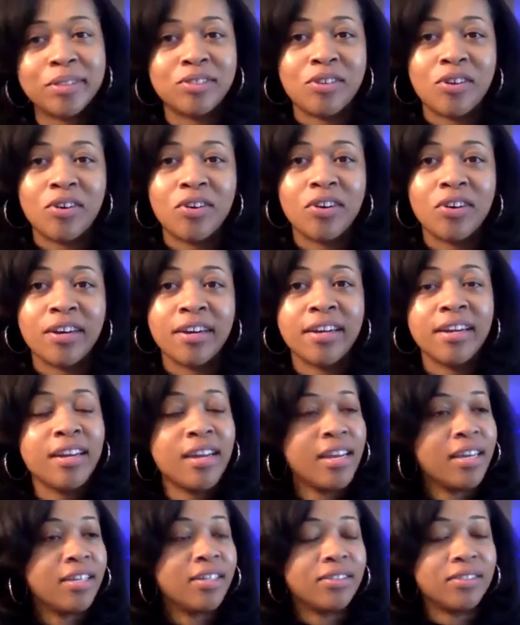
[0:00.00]
story.
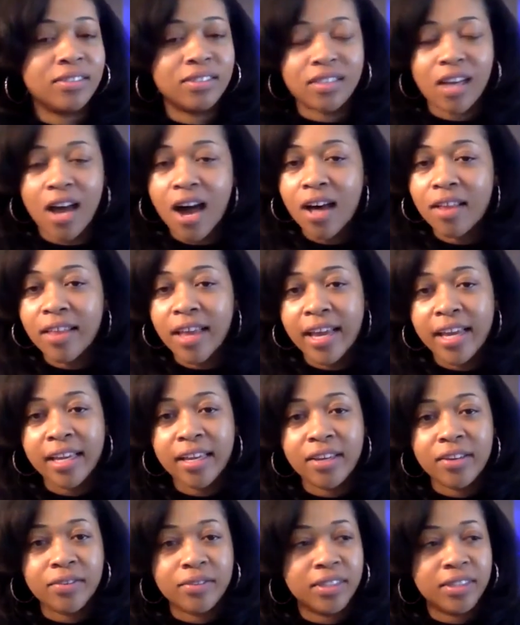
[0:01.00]
You saw that
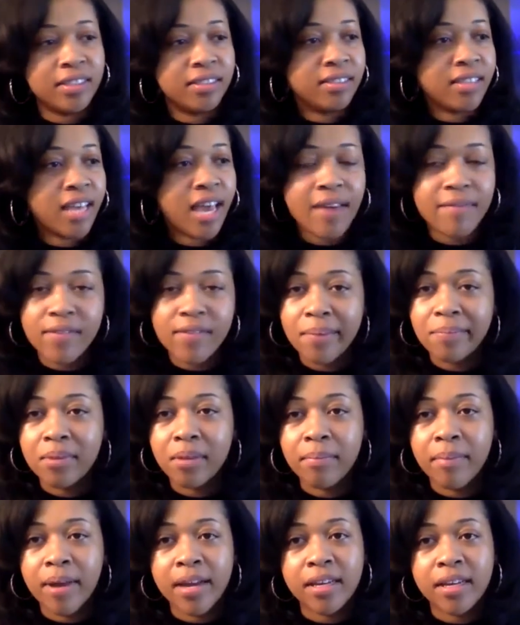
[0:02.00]
he he saved up the
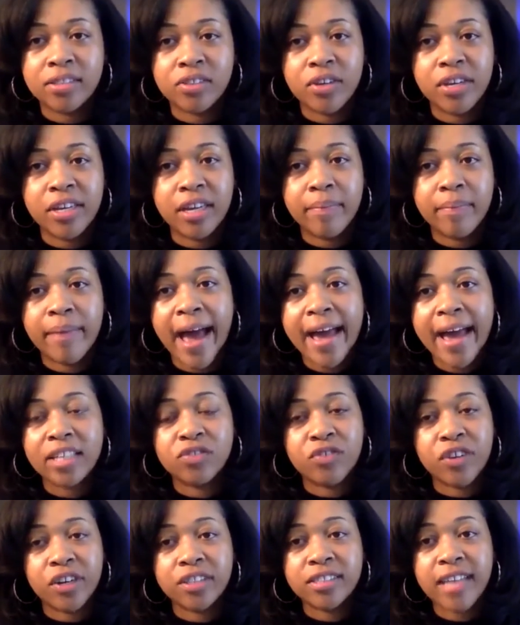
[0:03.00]
money so he could buy his
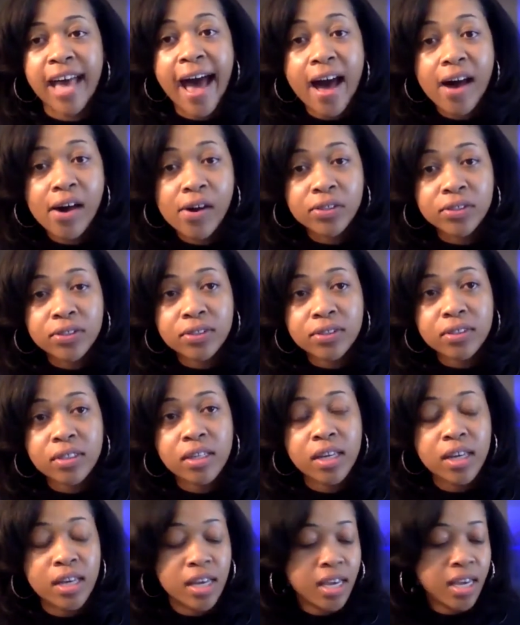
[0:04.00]
first house.
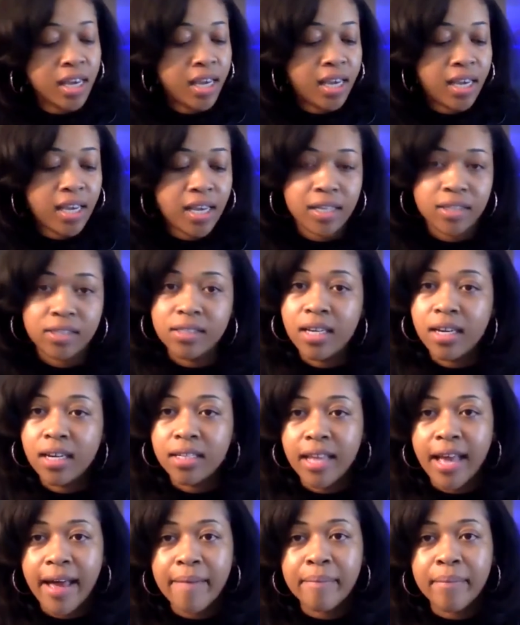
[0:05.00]
He took
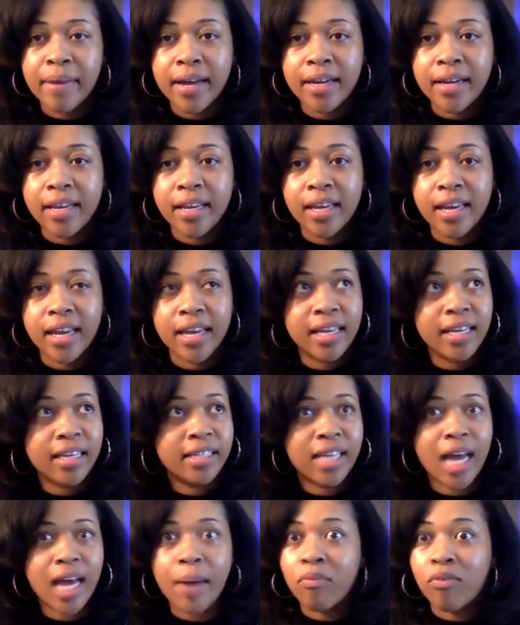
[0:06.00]
that money and he
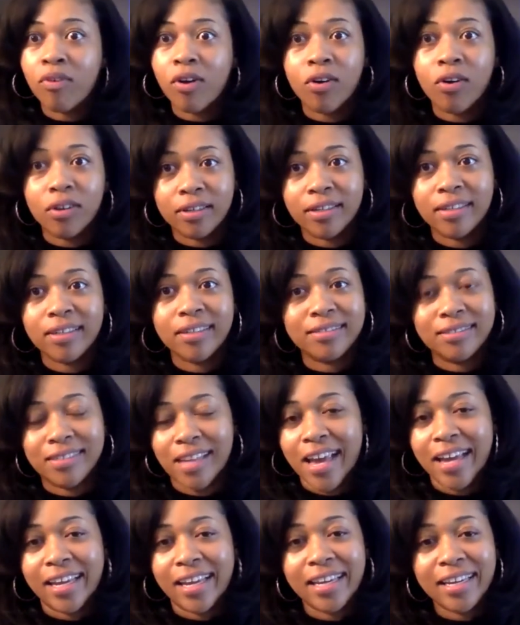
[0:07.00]
kept rolling it.
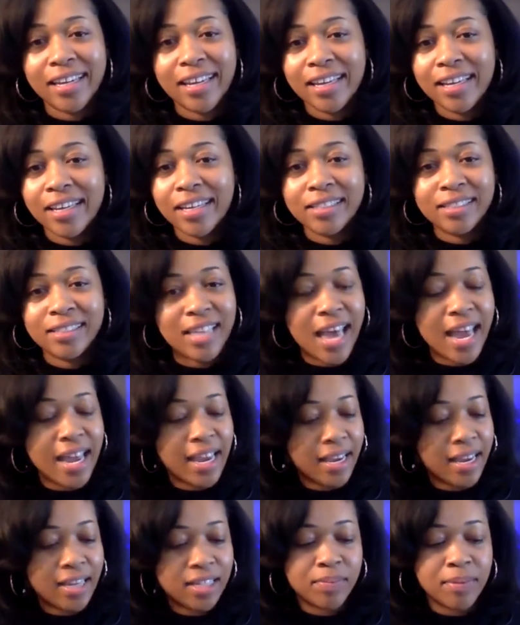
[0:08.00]
Like he didn't take
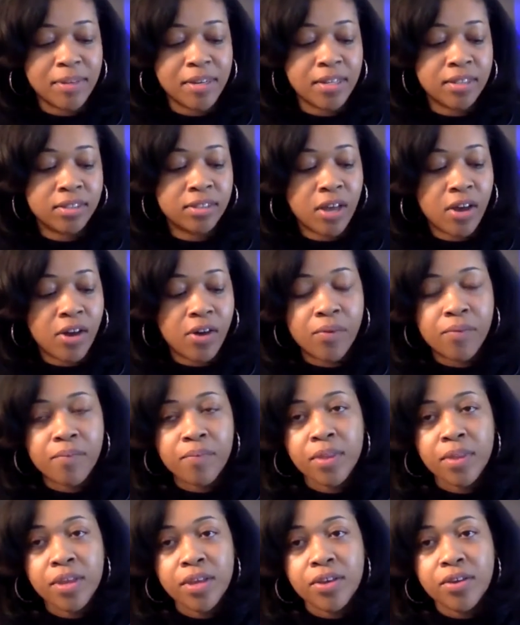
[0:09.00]
it and spend it. So
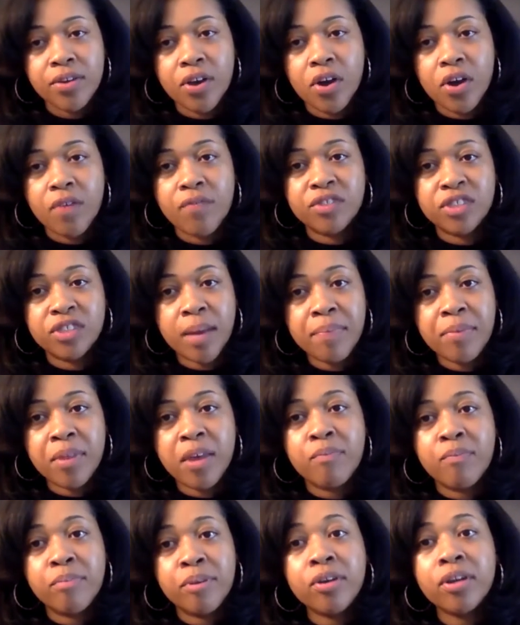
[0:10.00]
you know, if
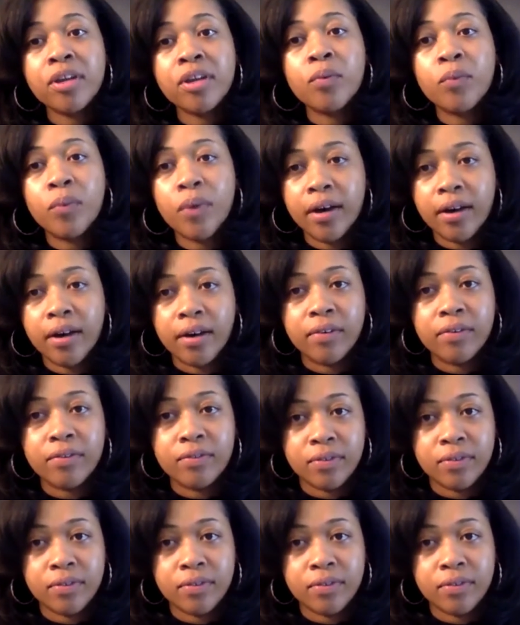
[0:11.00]
something building wealth